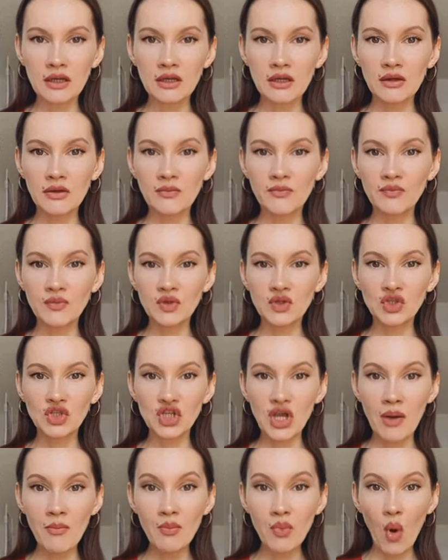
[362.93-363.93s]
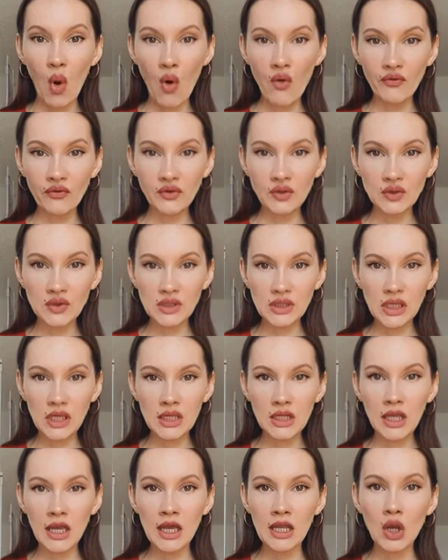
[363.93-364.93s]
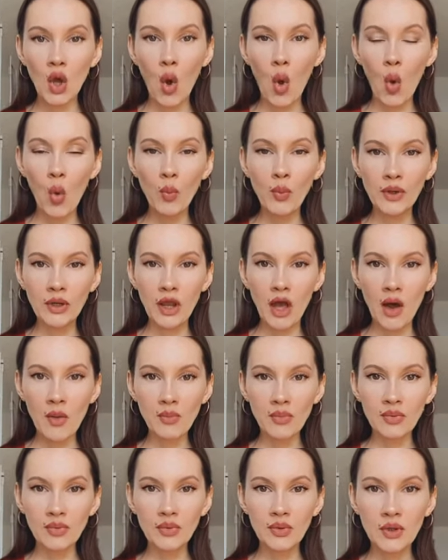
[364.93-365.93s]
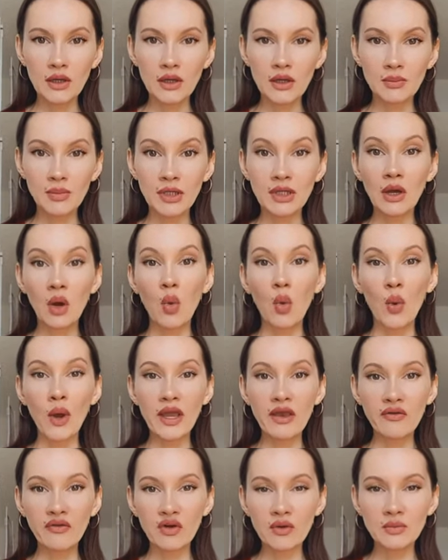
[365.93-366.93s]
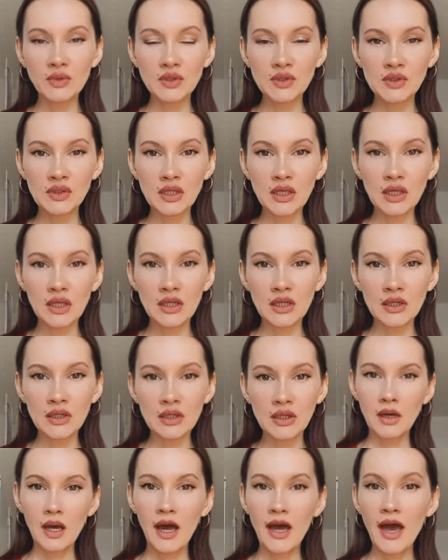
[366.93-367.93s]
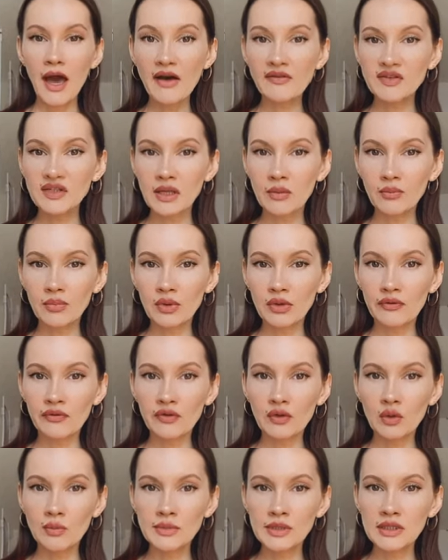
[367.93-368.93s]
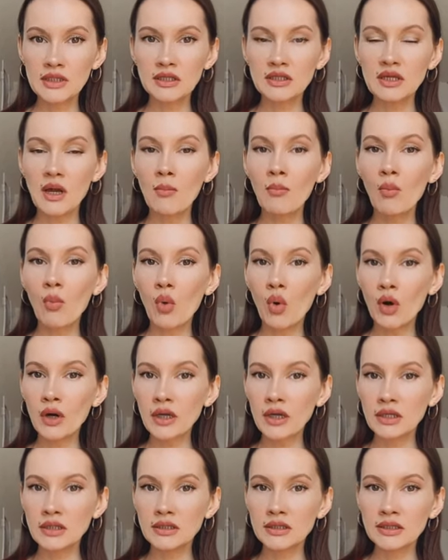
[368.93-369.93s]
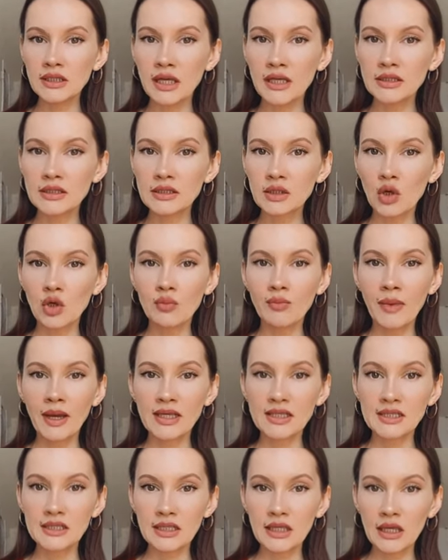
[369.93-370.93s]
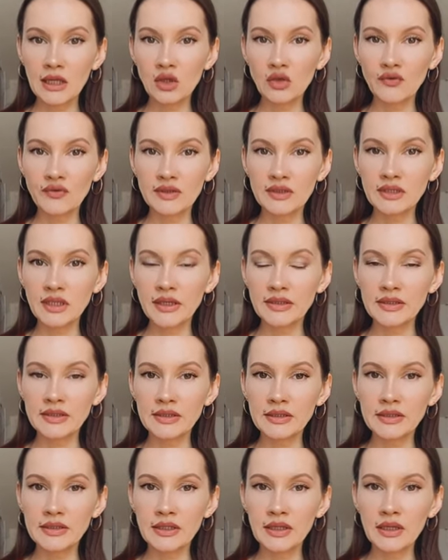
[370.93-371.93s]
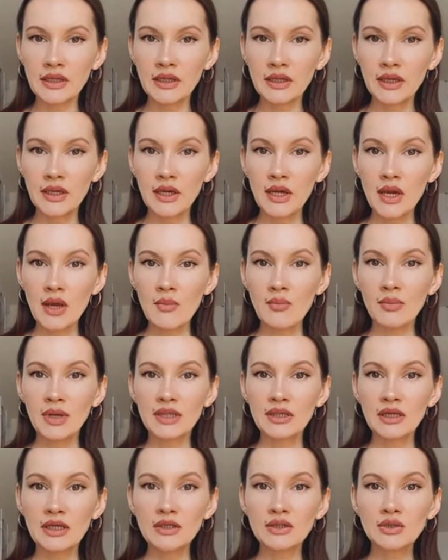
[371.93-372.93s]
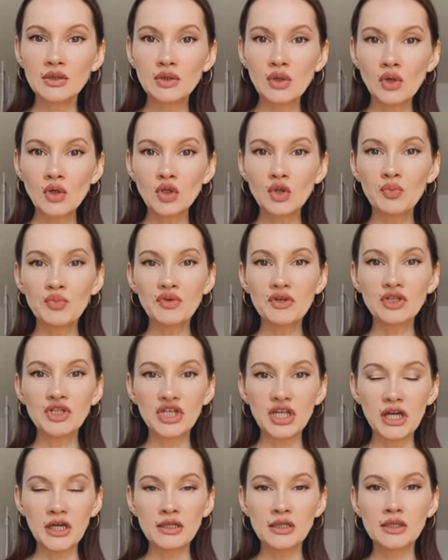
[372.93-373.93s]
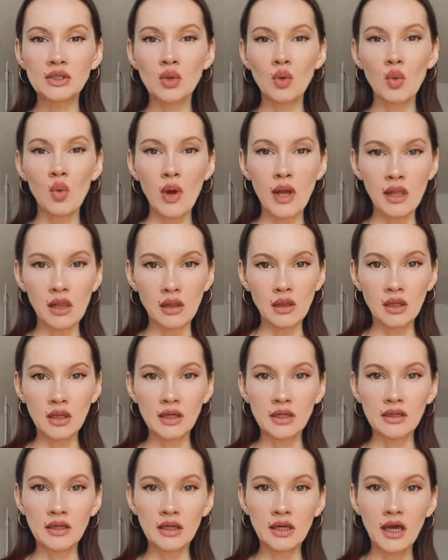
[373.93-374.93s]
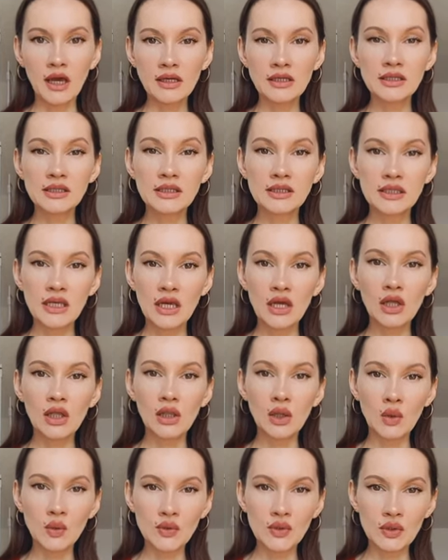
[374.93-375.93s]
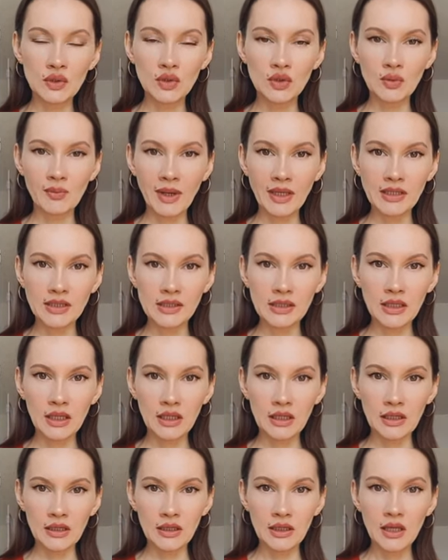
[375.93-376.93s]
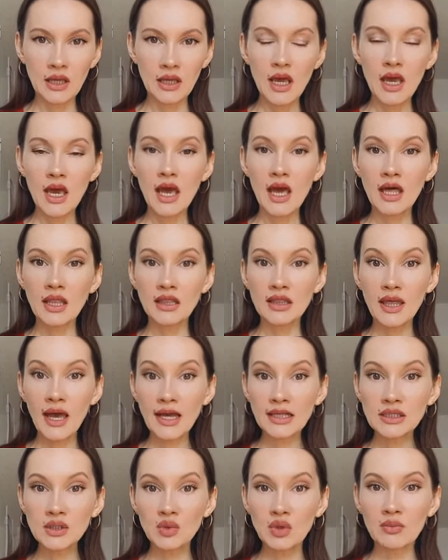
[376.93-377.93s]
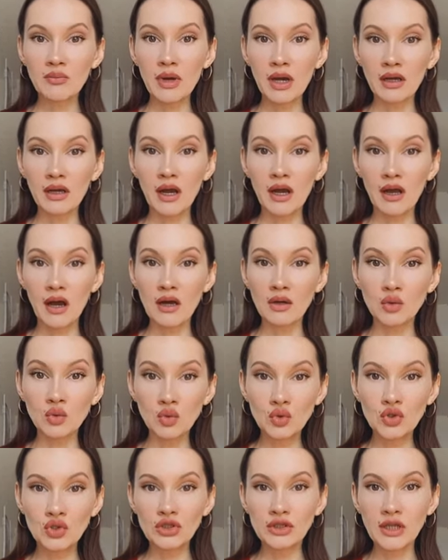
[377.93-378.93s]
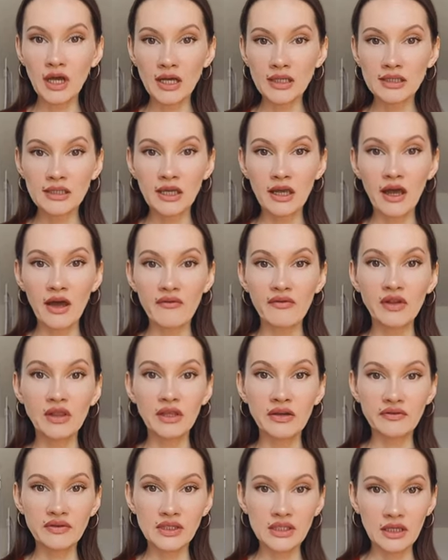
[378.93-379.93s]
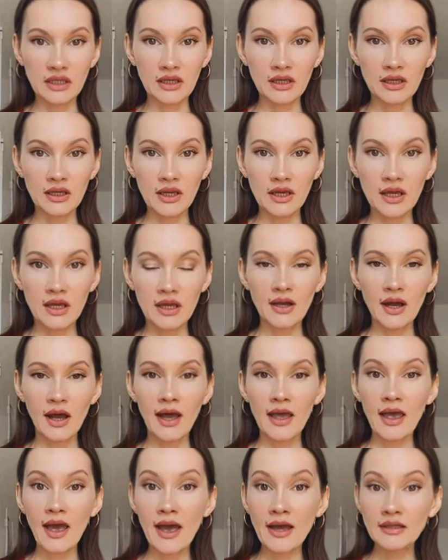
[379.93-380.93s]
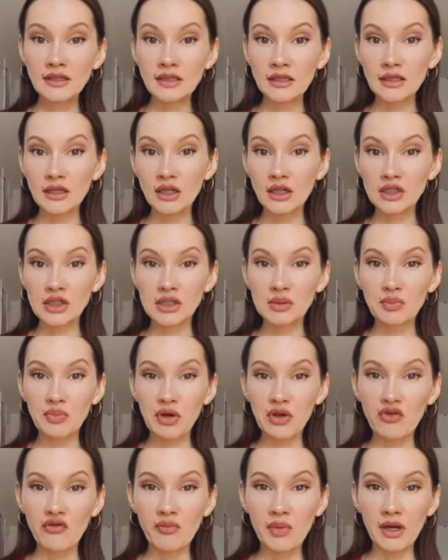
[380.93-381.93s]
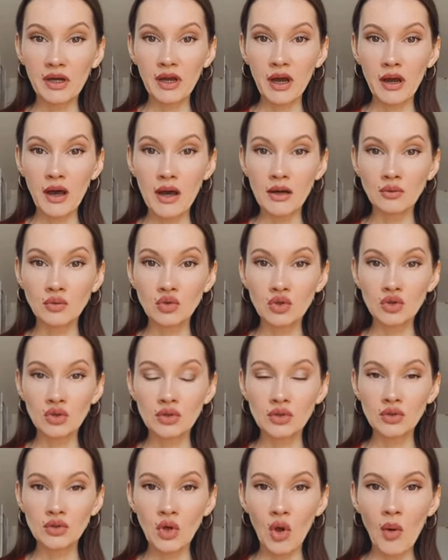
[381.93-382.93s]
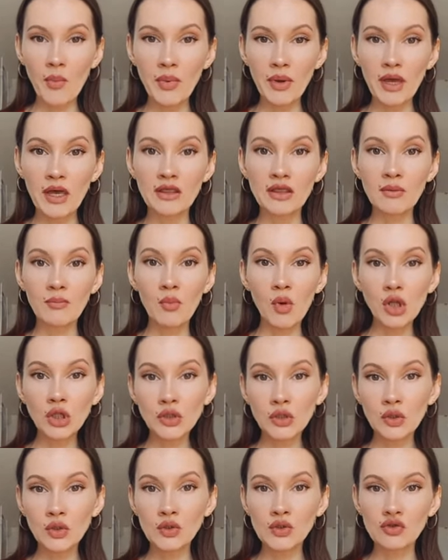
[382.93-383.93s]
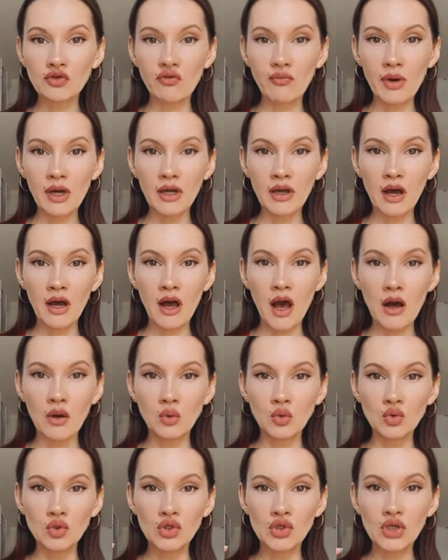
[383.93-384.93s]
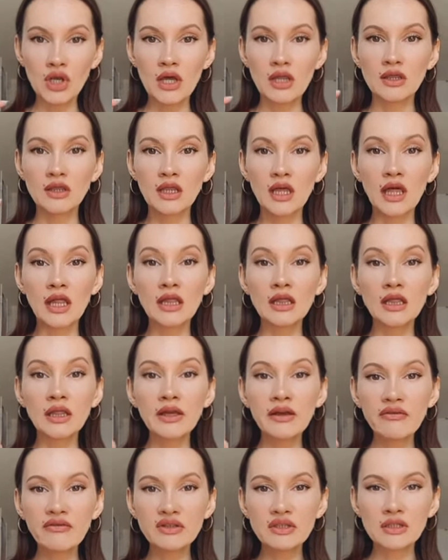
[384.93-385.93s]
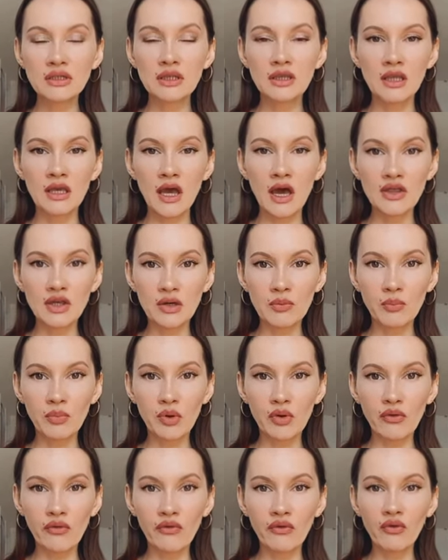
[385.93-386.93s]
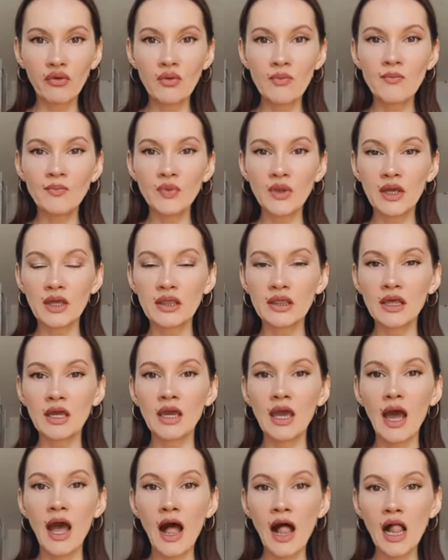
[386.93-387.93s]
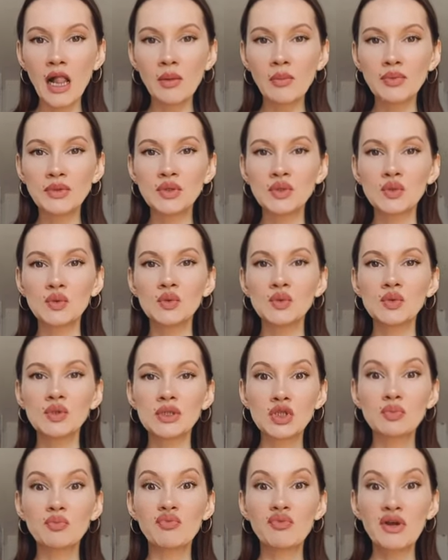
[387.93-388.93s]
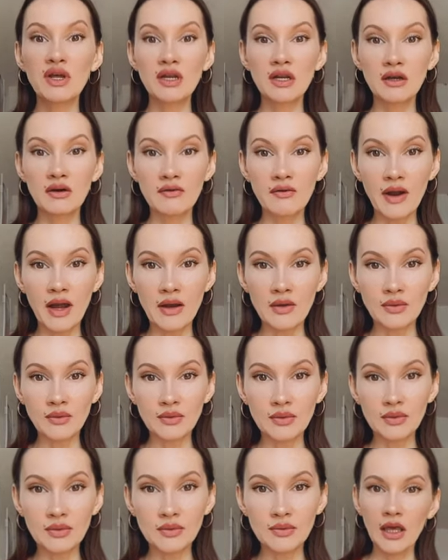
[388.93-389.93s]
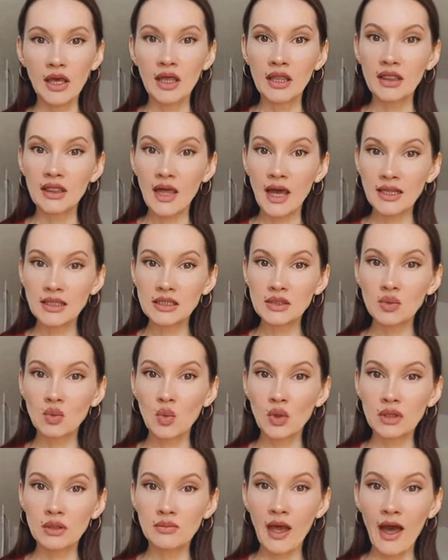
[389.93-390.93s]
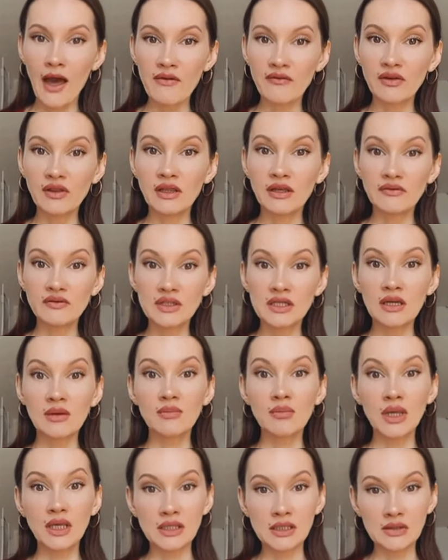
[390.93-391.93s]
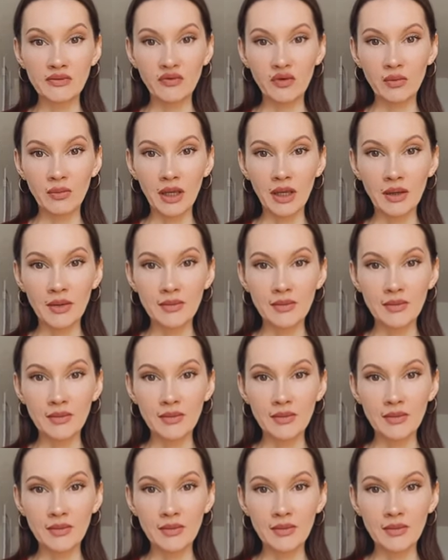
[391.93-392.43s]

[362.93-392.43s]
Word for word: of jump off your skin and open up a bit away from your skin. I have some perfumes that are more intense on my scale of intensity, but they don't project so well. They kind of stay closer to my skin. And that's when Baccarat Rouge does the heavy lifting. I add a little spray of Baccarat Rouge on top, and the molecules of Baccarat Rouge they lift the other perfume and they help to spread it around. And that's what heavy lifting means for me.